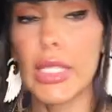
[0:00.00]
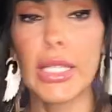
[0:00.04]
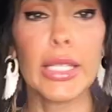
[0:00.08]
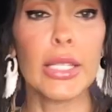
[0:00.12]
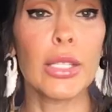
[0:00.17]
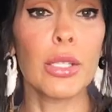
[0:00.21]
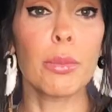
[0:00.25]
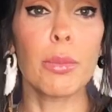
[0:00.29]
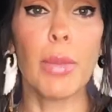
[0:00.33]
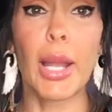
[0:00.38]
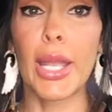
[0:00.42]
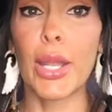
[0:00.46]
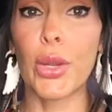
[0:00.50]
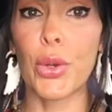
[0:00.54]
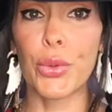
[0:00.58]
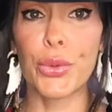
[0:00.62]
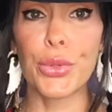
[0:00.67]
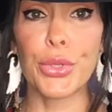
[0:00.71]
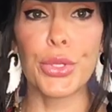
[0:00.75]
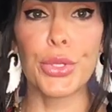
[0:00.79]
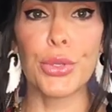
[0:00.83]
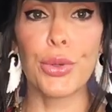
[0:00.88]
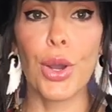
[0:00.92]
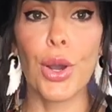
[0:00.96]
either my
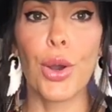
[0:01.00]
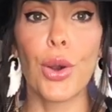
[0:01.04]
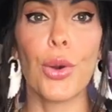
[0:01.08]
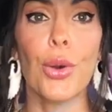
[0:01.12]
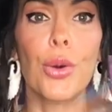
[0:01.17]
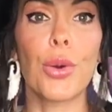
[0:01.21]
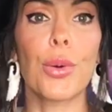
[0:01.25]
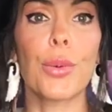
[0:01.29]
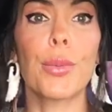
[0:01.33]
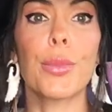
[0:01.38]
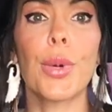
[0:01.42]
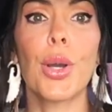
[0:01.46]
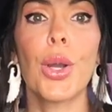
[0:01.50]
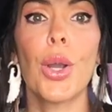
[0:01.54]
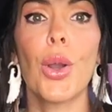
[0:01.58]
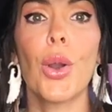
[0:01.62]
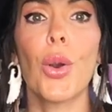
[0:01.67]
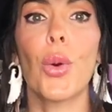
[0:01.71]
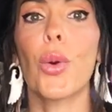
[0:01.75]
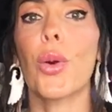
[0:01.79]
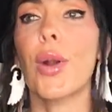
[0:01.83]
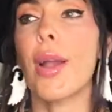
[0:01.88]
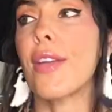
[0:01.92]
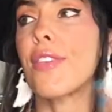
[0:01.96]
own new home,
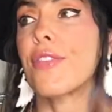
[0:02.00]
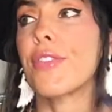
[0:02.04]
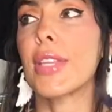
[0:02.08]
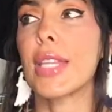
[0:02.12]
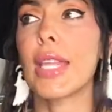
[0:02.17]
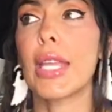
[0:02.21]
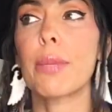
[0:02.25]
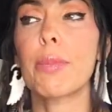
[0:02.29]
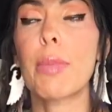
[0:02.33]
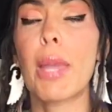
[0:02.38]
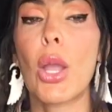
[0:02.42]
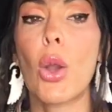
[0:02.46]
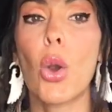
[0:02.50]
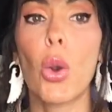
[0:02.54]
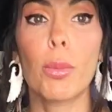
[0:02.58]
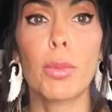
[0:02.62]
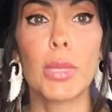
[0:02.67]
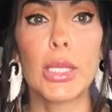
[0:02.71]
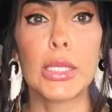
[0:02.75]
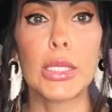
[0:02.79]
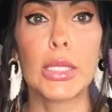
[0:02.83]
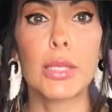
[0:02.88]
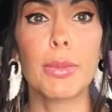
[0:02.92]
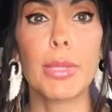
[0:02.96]
or I feel like my home
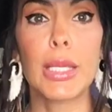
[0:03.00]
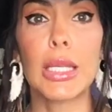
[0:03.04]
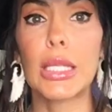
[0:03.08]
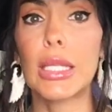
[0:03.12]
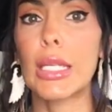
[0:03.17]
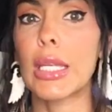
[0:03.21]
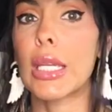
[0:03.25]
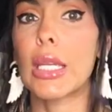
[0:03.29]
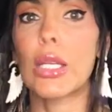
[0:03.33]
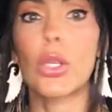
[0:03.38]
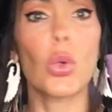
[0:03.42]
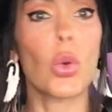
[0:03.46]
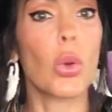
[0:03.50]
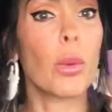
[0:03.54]
needs to be cleaned,